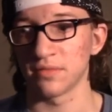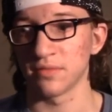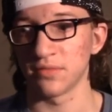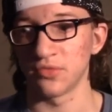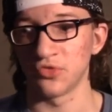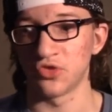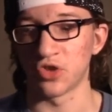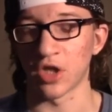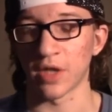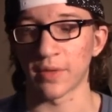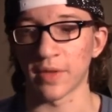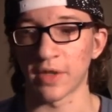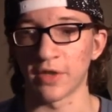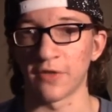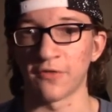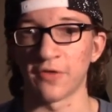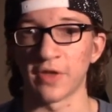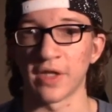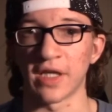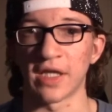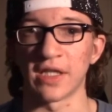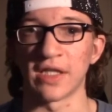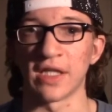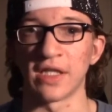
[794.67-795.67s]
drop how you're
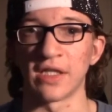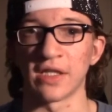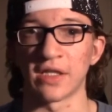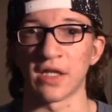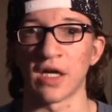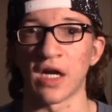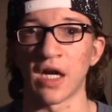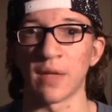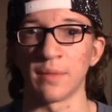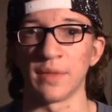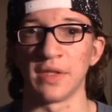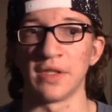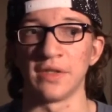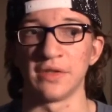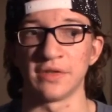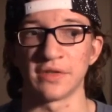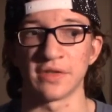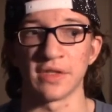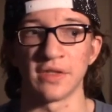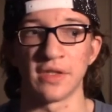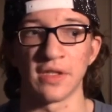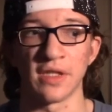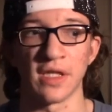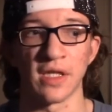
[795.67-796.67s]
feeling in the
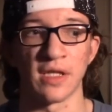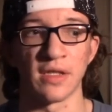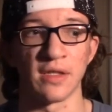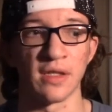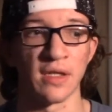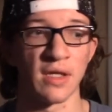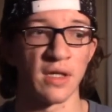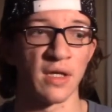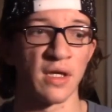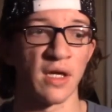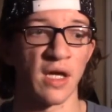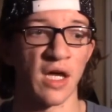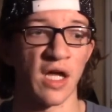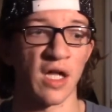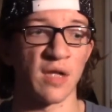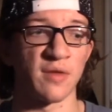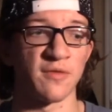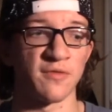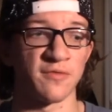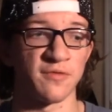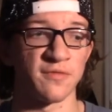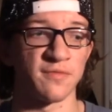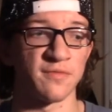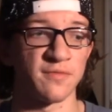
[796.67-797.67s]
comments, and then
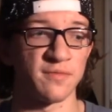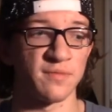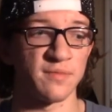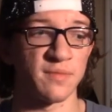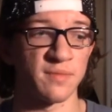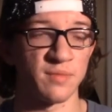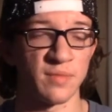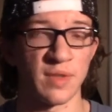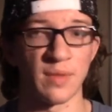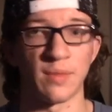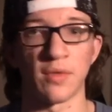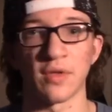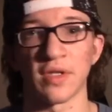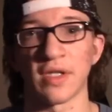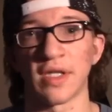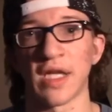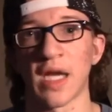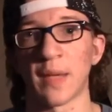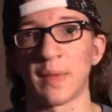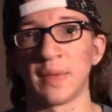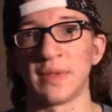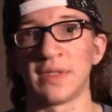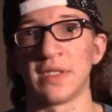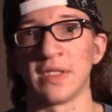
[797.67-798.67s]
I'll be more than
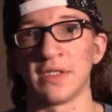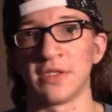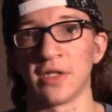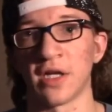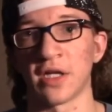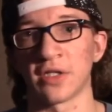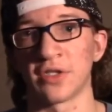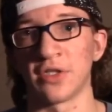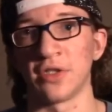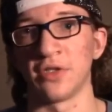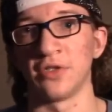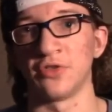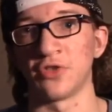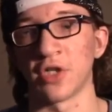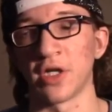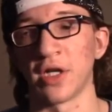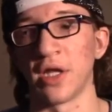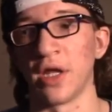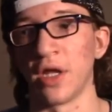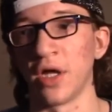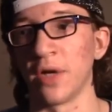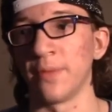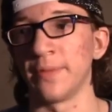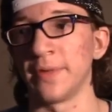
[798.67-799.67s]
happy to talk to you and try
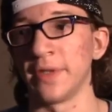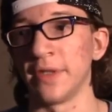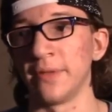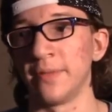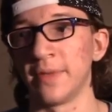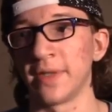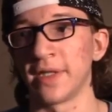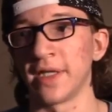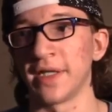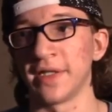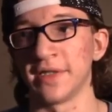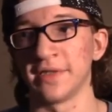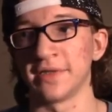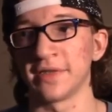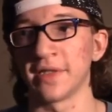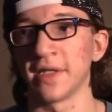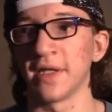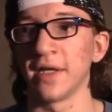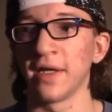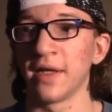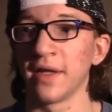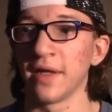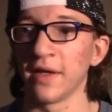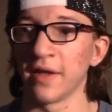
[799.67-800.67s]
to help you because
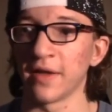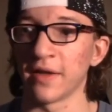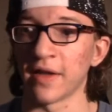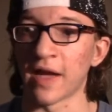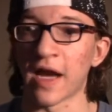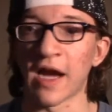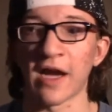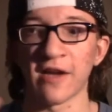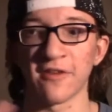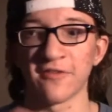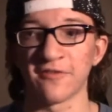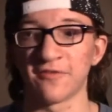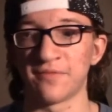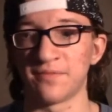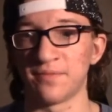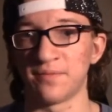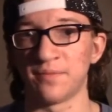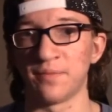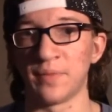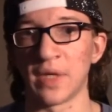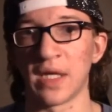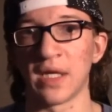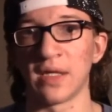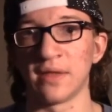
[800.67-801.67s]
I've
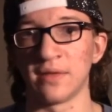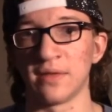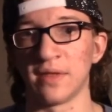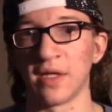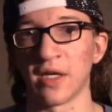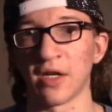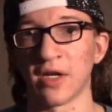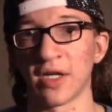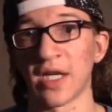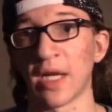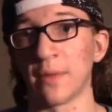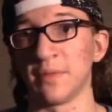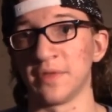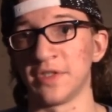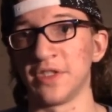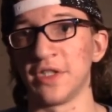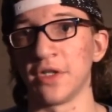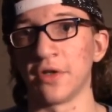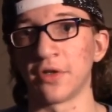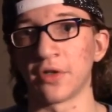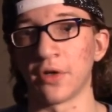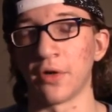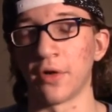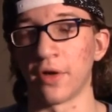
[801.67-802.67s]
been there and I'm
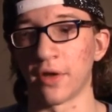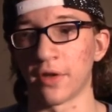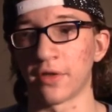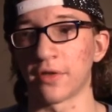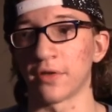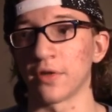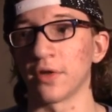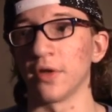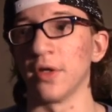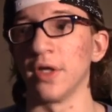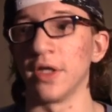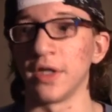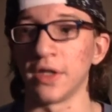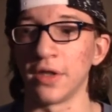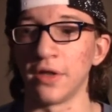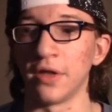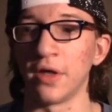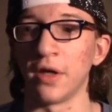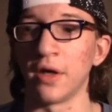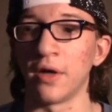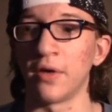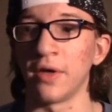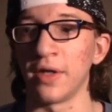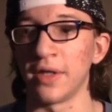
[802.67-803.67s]
still going through it, you
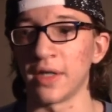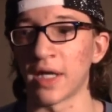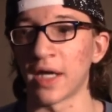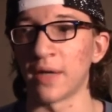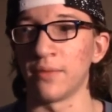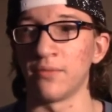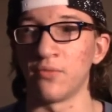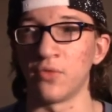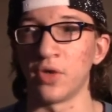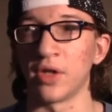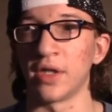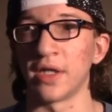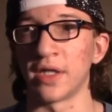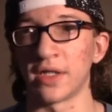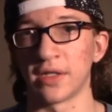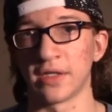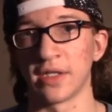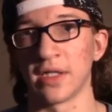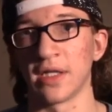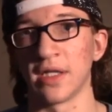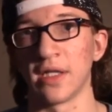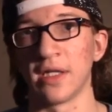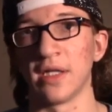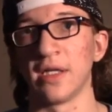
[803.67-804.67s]
know, and I'm willing
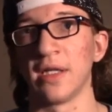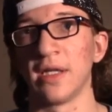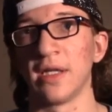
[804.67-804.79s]
to